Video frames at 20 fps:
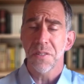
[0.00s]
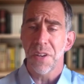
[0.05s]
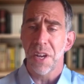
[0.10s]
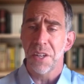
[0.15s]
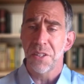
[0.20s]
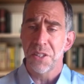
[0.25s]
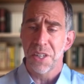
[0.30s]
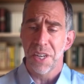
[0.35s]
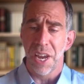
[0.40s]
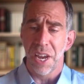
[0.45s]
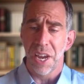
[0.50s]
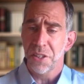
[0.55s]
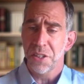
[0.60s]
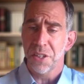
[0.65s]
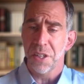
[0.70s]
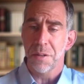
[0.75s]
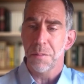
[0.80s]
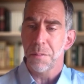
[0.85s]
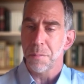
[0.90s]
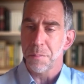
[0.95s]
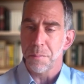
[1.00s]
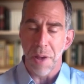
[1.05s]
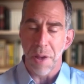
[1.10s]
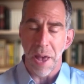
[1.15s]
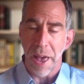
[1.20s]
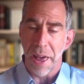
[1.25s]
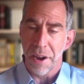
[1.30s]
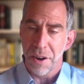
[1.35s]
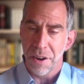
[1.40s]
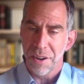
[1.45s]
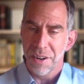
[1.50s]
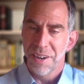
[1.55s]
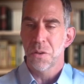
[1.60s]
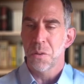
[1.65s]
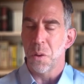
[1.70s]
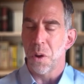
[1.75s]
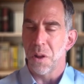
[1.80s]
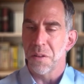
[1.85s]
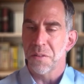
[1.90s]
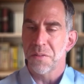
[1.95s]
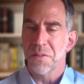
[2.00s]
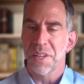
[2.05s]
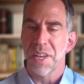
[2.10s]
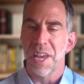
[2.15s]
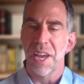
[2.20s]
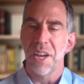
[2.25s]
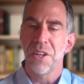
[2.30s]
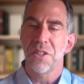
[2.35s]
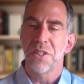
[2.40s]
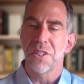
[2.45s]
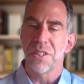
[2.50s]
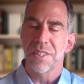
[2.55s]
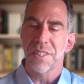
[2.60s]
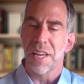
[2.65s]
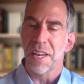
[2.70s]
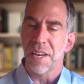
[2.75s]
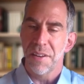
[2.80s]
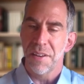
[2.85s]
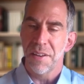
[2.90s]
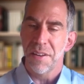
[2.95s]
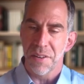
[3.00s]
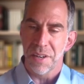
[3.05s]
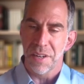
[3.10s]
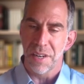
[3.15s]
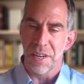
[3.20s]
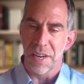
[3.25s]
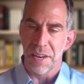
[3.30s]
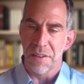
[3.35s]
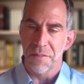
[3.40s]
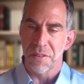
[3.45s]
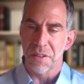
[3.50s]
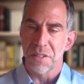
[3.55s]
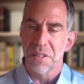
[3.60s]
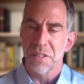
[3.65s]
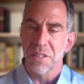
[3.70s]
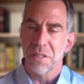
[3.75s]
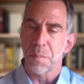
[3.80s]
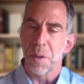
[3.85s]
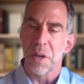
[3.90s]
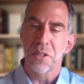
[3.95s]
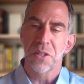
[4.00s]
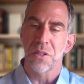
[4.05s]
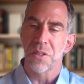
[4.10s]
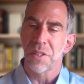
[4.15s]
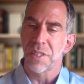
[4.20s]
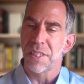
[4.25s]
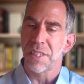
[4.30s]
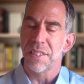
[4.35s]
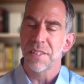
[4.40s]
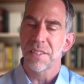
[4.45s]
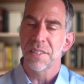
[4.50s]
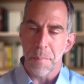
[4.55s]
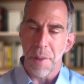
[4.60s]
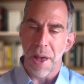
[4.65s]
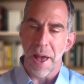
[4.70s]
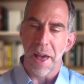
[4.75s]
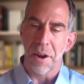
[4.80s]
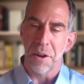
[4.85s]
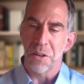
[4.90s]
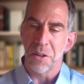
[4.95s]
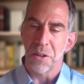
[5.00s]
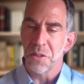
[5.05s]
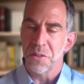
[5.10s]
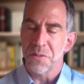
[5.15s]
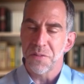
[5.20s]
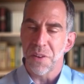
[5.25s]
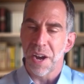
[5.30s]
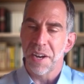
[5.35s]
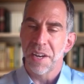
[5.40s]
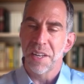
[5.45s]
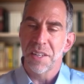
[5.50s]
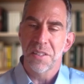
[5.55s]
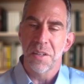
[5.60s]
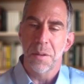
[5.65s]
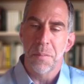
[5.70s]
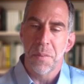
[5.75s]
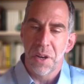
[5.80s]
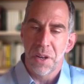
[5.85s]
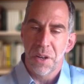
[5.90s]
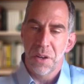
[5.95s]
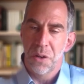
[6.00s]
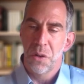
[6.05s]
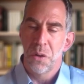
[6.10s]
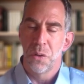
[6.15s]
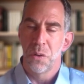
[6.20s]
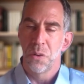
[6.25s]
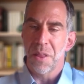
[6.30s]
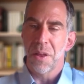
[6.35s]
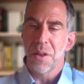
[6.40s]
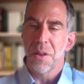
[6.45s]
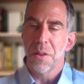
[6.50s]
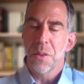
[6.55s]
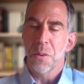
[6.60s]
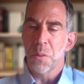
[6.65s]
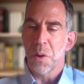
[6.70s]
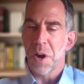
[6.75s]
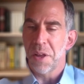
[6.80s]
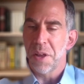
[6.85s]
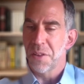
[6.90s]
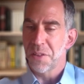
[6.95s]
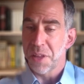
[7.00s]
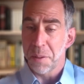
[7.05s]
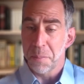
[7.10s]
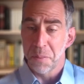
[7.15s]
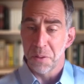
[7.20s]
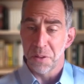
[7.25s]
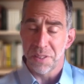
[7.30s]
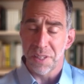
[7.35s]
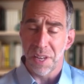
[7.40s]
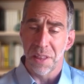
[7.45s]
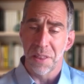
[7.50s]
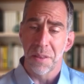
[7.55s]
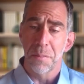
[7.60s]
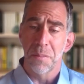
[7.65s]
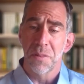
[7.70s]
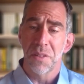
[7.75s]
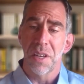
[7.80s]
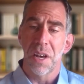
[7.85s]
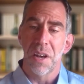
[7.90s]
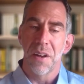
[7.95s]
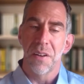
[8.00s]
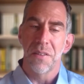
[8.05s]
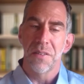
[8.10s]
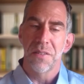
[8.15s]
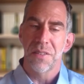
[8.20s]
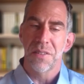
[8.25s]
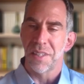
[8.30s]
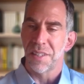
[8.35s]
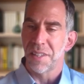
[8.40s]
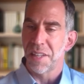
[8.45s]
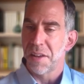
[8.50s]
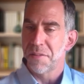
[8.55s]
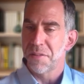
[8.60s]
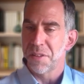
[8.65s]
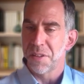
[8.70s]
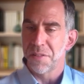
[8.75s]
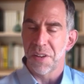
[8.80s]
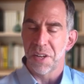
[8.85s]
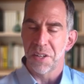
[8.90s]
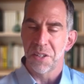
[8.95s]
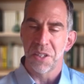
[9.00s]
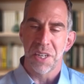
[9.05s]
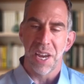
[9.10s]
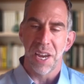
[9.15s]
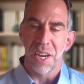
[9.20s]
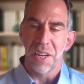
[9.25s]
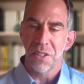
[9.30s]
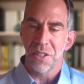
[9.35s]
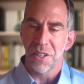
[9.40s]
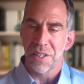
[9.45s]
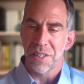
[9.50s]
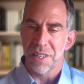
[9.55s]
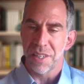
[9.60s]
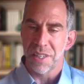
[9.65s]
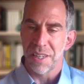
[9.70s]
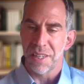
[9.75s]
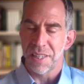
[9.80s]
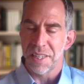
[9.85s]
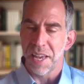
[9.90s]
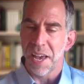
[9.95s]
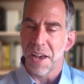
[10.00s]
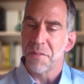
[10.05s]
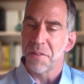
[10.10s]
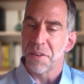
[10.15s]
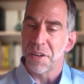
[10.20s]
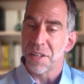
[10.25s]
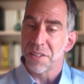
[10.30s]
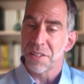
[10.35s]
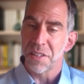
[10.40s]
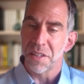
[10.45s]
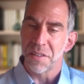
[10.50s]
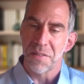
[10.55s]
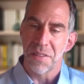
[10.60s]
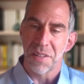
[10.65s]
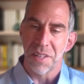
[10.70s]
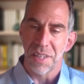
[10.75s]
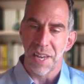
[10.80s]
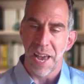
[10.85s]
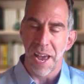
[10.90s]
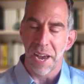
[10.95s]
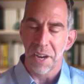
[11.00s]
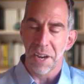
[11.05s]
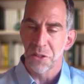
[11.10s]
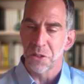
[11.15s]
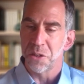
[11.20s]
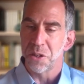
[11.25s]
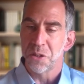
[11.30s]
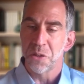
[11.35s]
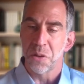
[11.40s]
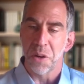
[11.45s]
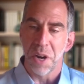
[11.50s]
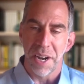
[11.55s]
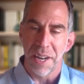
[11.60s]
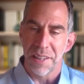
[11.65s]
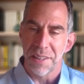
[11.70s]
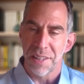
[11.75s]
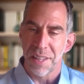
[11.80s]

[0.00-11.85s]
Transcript: of education matter, qualifications, and even specialties matter. So finding somebody who the way that they present themselves, the level of education, the evidence of the extra training